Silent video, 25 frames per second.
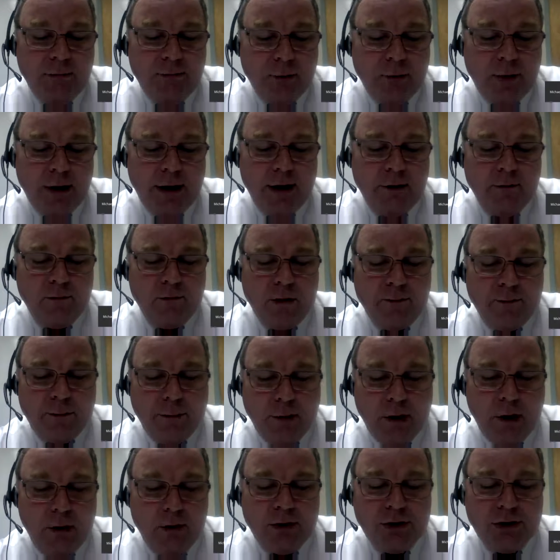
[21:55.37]
bring
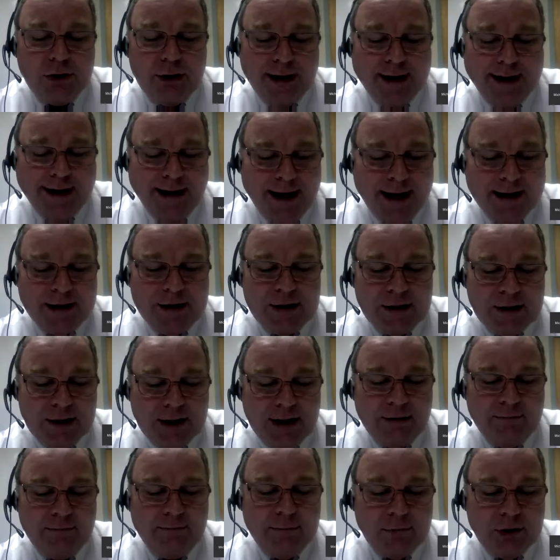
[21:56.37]
reproach against
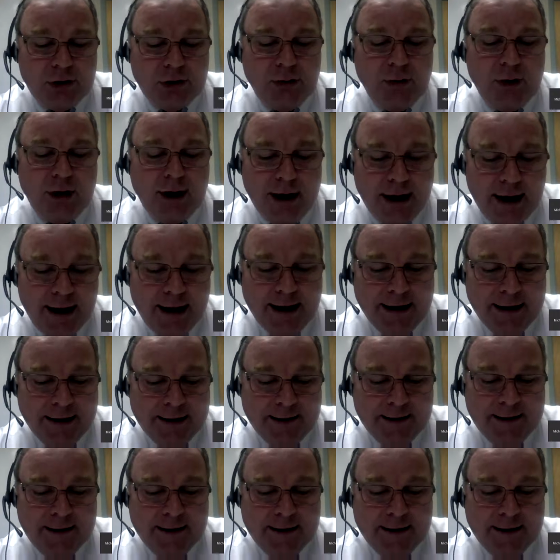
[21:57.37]
them to an end.